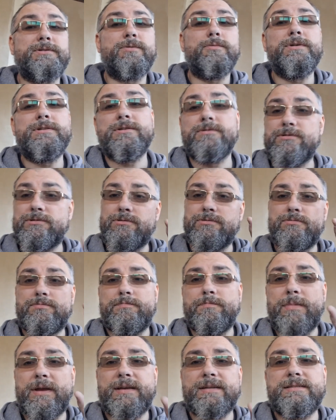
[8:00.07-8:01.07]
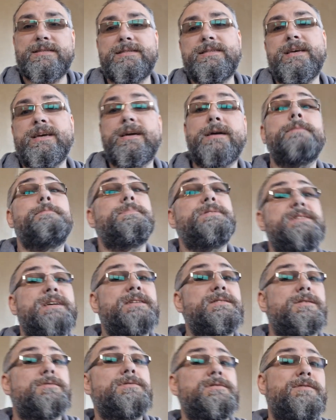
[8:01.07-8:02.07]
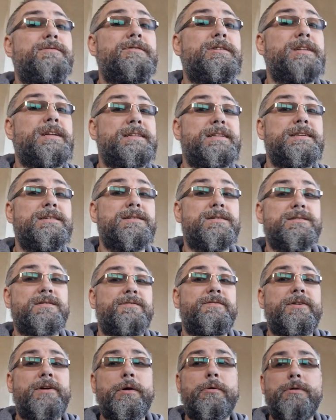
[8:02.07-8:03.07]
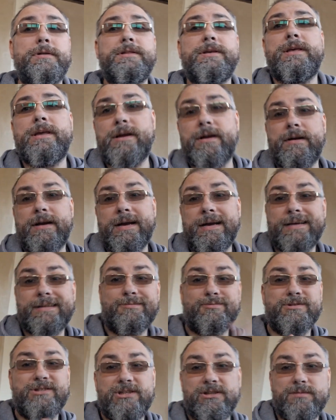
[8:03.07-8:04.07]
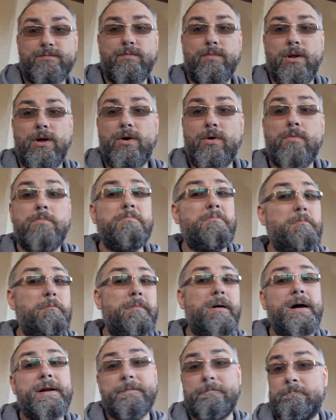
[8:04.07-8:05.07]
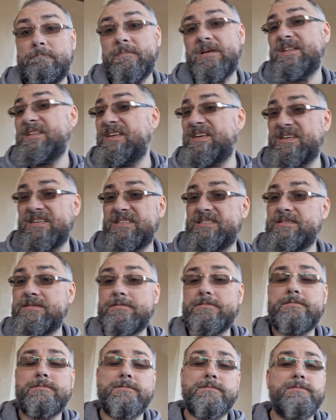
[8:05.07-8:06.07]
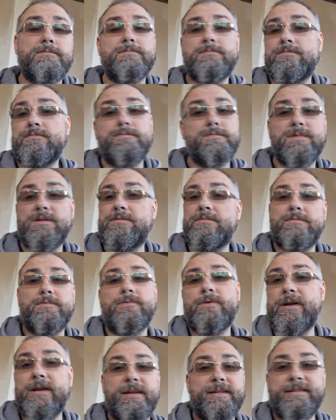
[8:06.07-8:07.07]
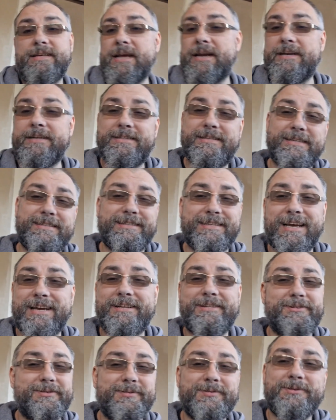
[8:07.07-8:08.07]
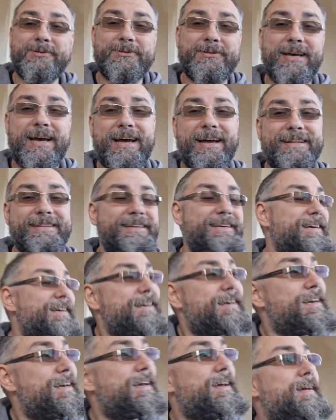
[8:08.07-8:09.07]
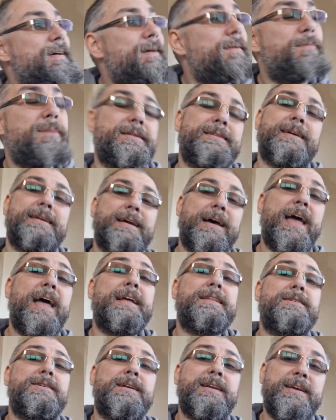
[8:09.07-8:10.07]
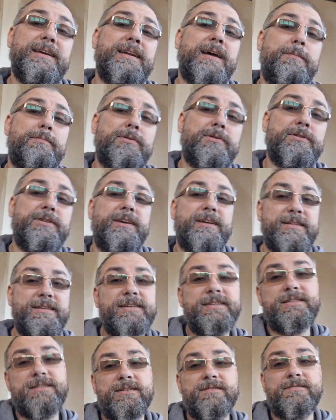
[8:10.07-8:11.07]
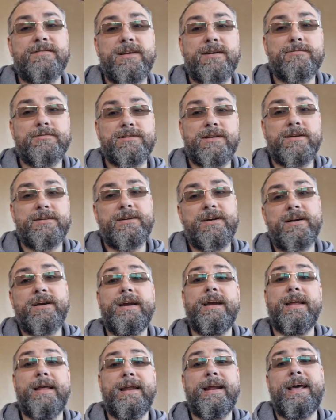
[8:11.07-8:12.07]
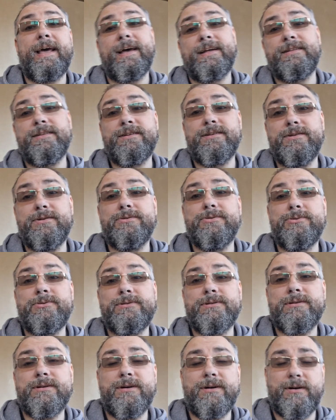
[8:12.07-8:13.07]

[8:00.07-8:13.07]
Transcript: the windows to make it stick. Besides, I was afraid that this is a very windy area, it would just blow, but it didn't. It really didn't decide to do that. But then I had to clean up all the adhesive that was on there, and I had to use